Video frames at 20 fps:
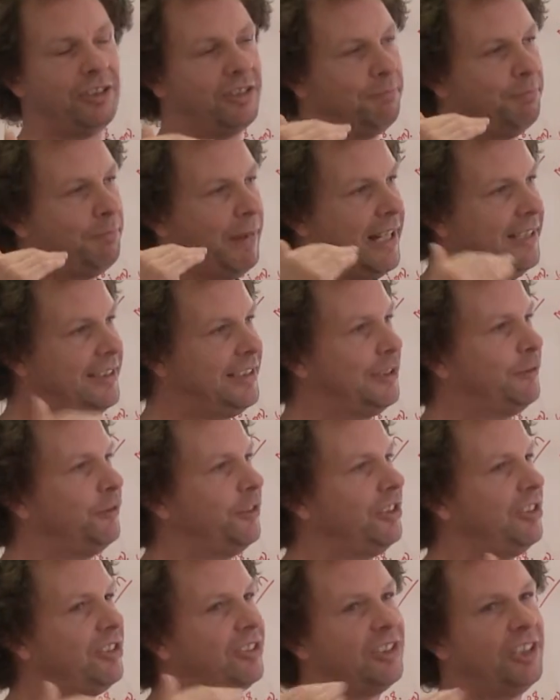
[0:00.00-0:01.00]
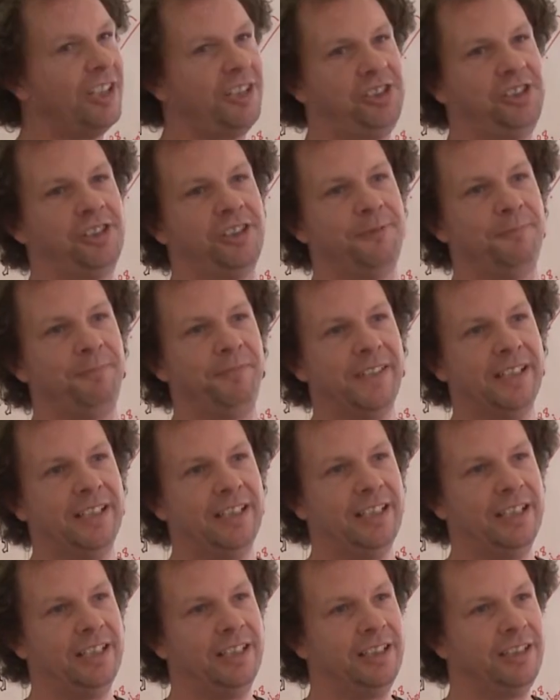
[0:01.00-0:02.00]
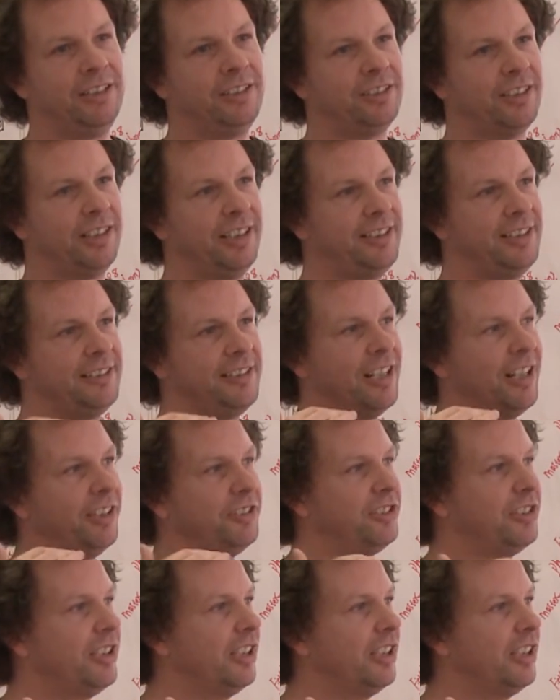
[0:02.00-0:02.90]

basis for discussion. So this is not just